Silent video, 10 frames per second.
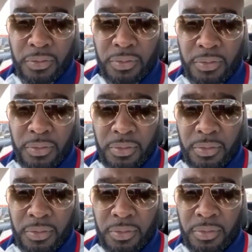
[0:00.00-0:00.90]

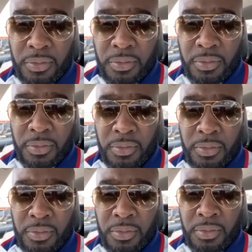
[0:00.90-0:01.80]

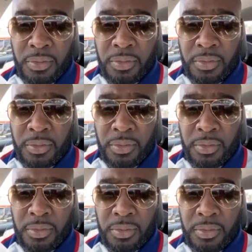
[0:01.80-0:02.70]

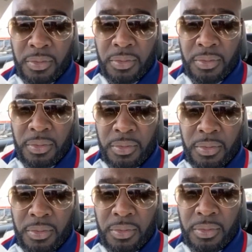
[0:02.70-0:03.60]

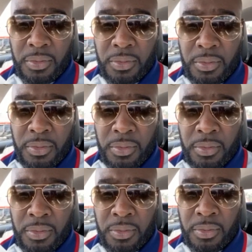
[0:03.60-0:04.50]

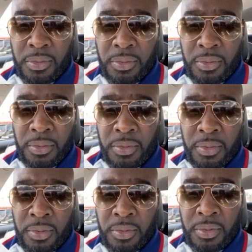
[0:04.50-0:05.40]

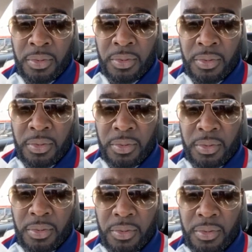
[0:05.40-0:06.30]

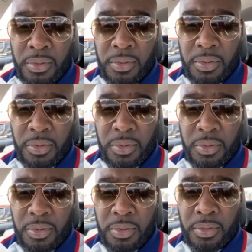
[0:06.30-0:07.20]

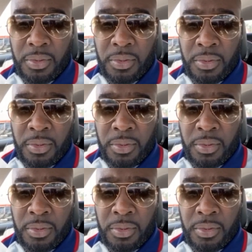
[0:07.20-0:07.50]
(silence)